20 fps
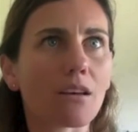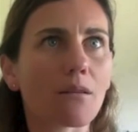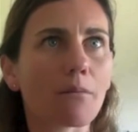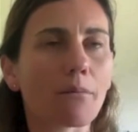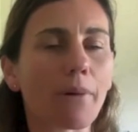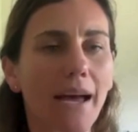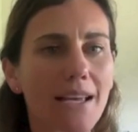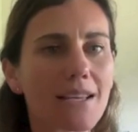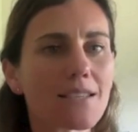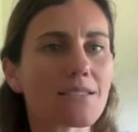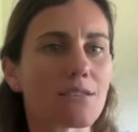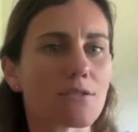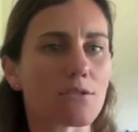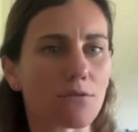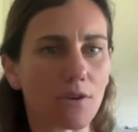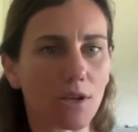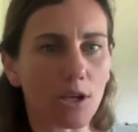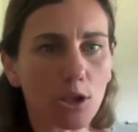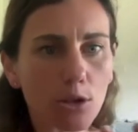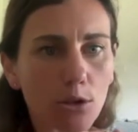basis of
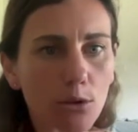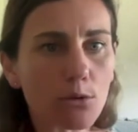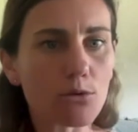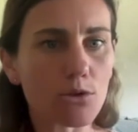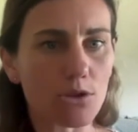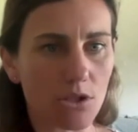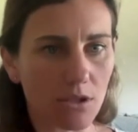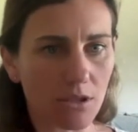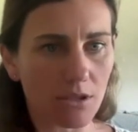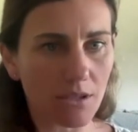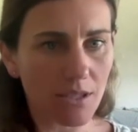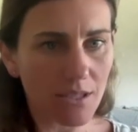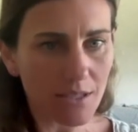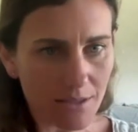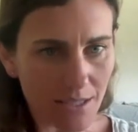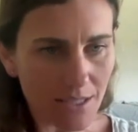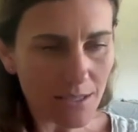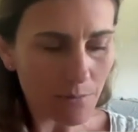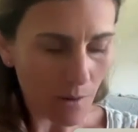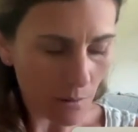inclusion, is
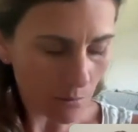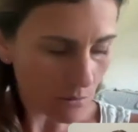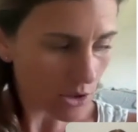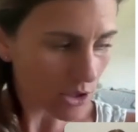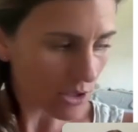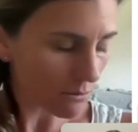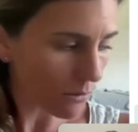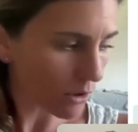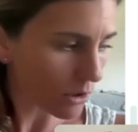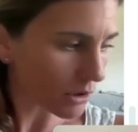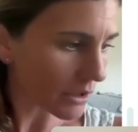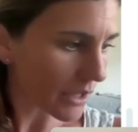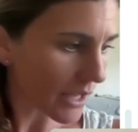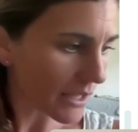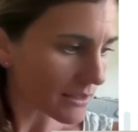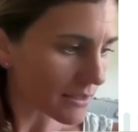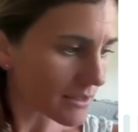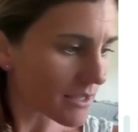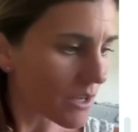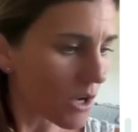this membership model,
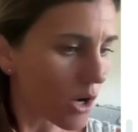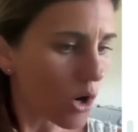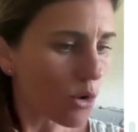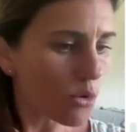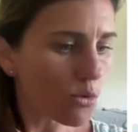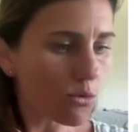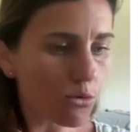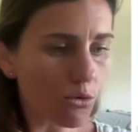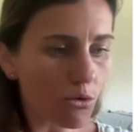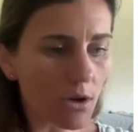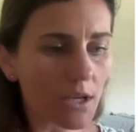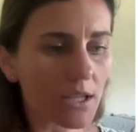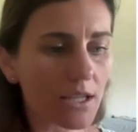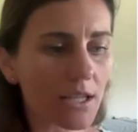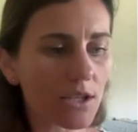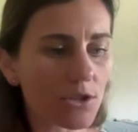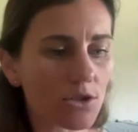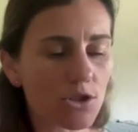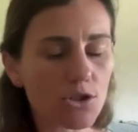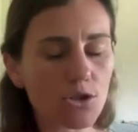and
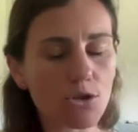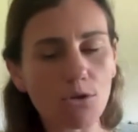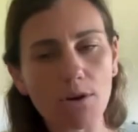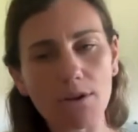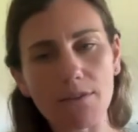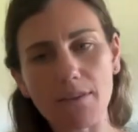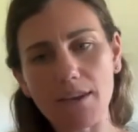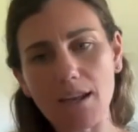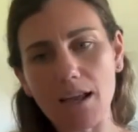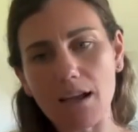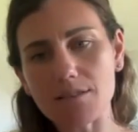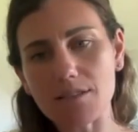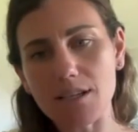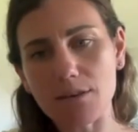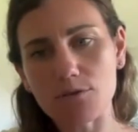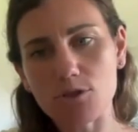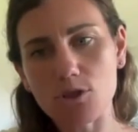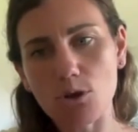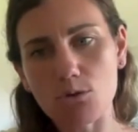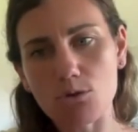really ensuring that our
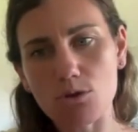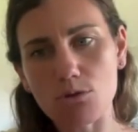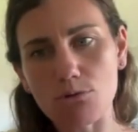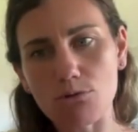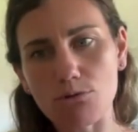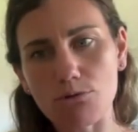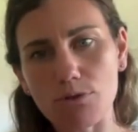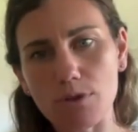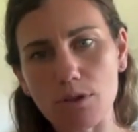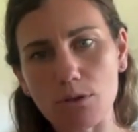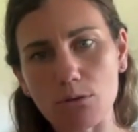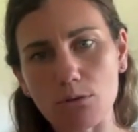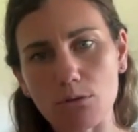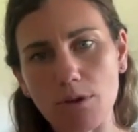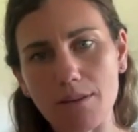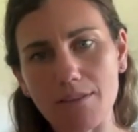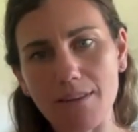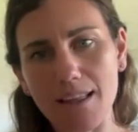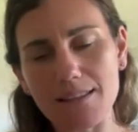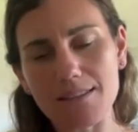deaf children
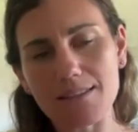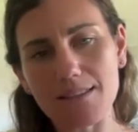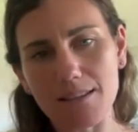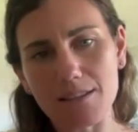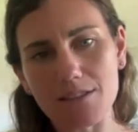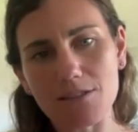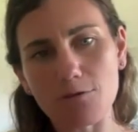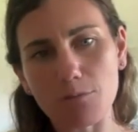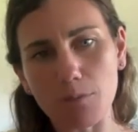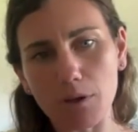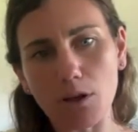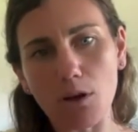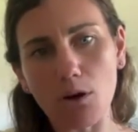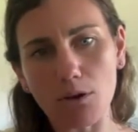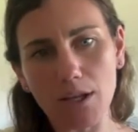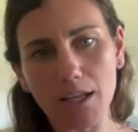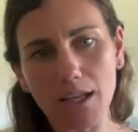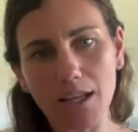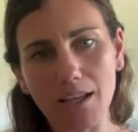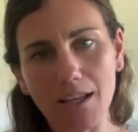feel that sense of
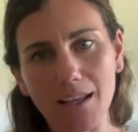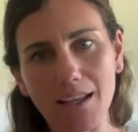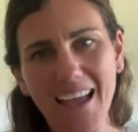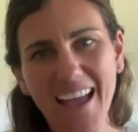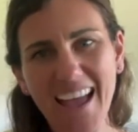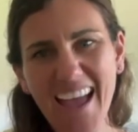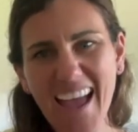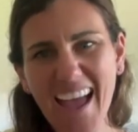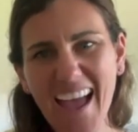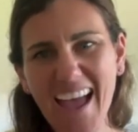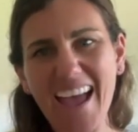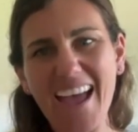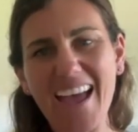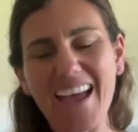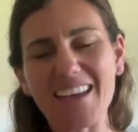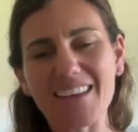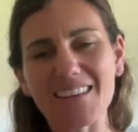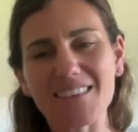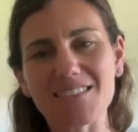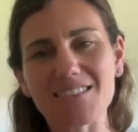belonging
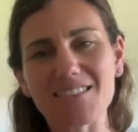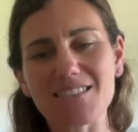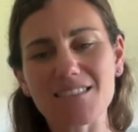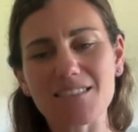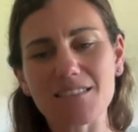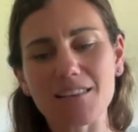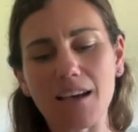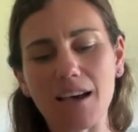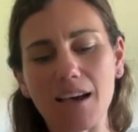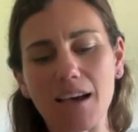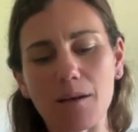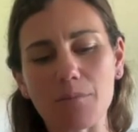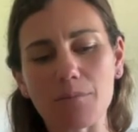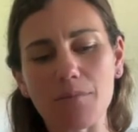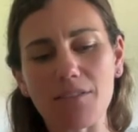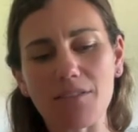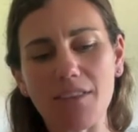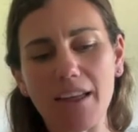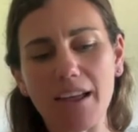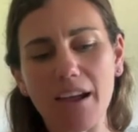and
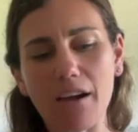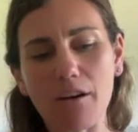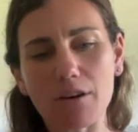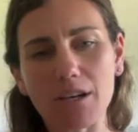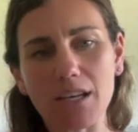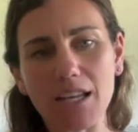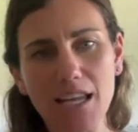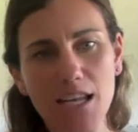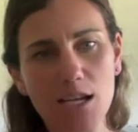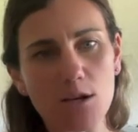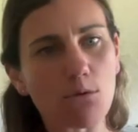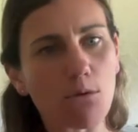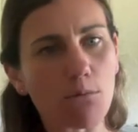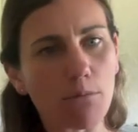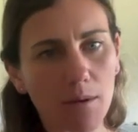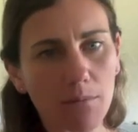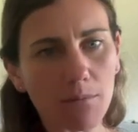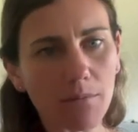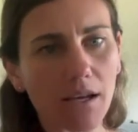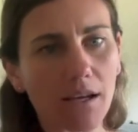that they are an equal
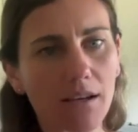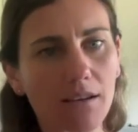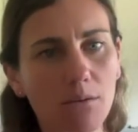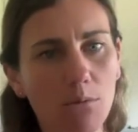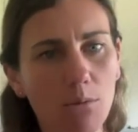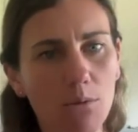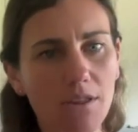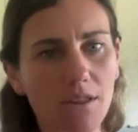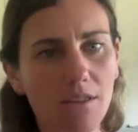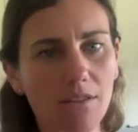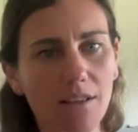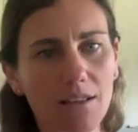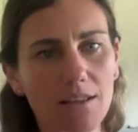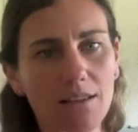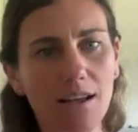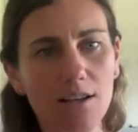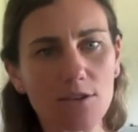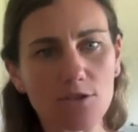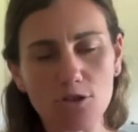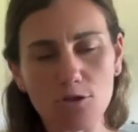member within the
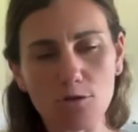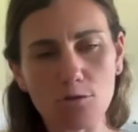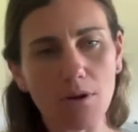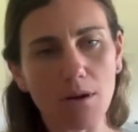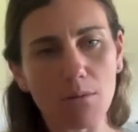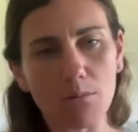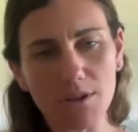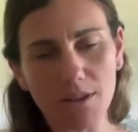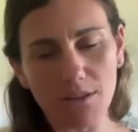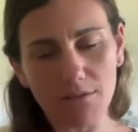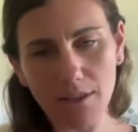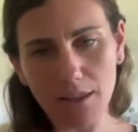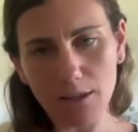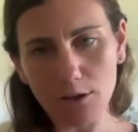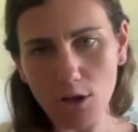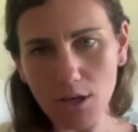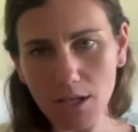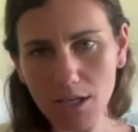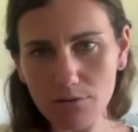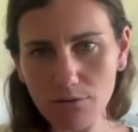classroom and within their
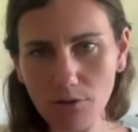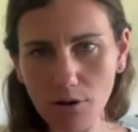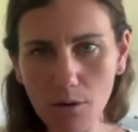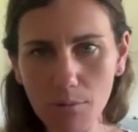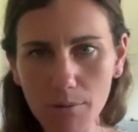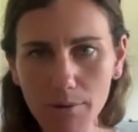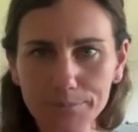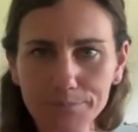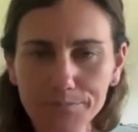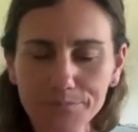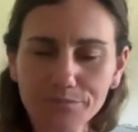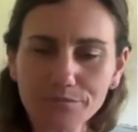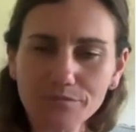learning environment.